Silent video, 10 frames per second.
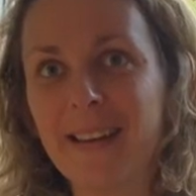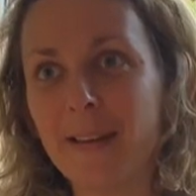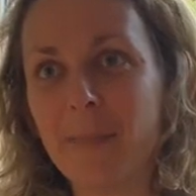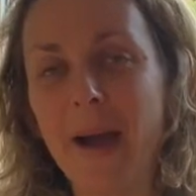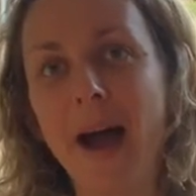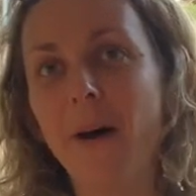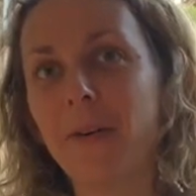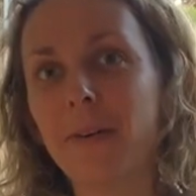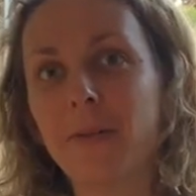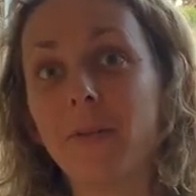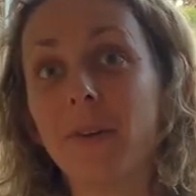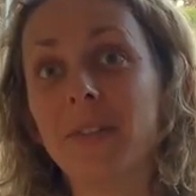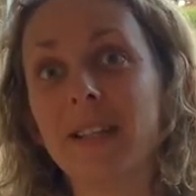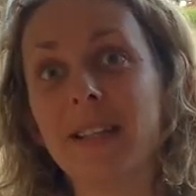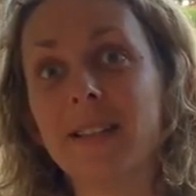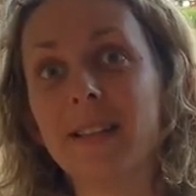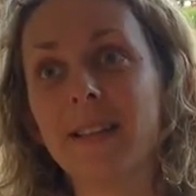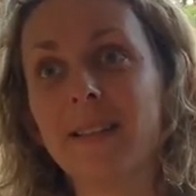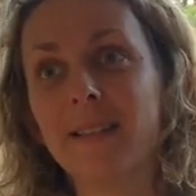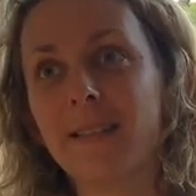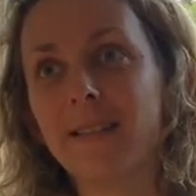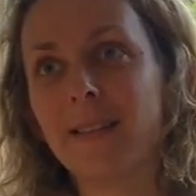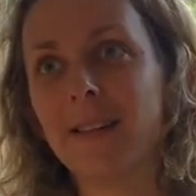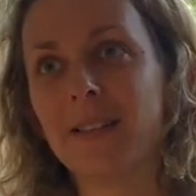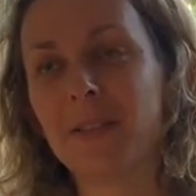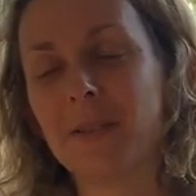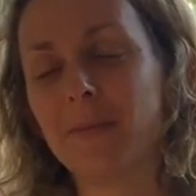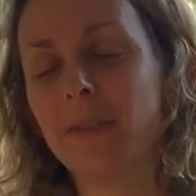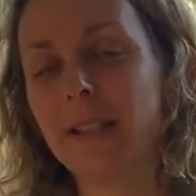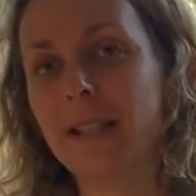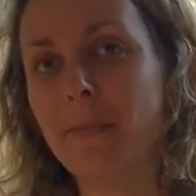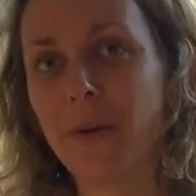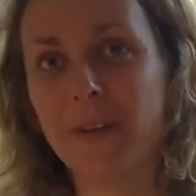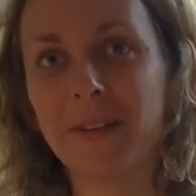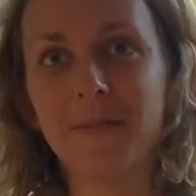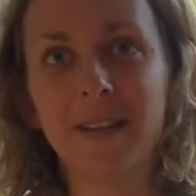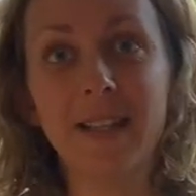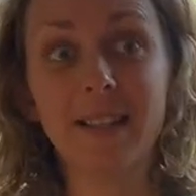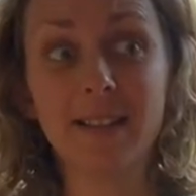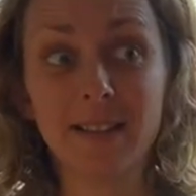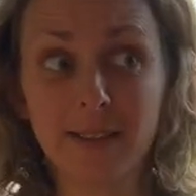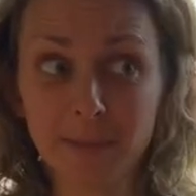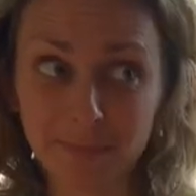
the power and all those things that are just really modern conveniences.